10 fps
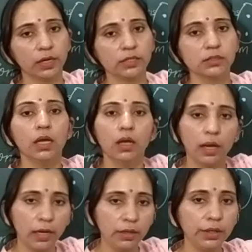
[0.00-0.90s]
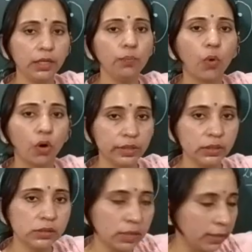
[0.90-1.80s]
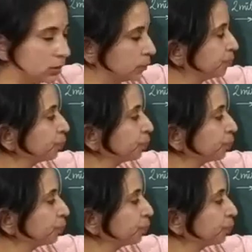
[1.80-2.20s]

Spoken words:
as antipodal cells.